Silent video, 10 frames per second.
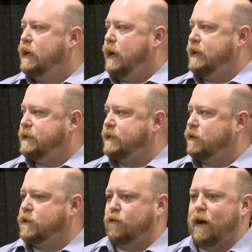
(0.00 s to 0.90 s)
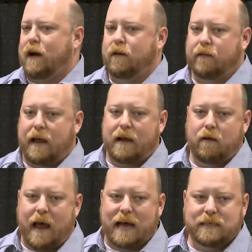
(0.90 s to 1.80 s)
And it centers around
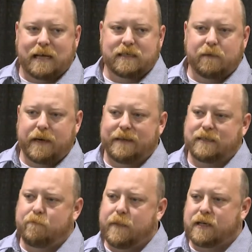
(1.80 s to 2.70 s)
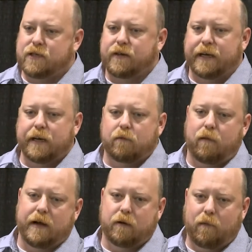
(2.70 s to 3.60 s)
that as somebody that's administering an
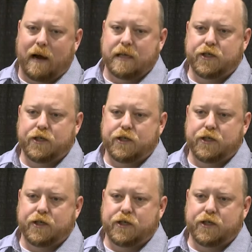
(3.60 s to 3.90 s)
enterprise,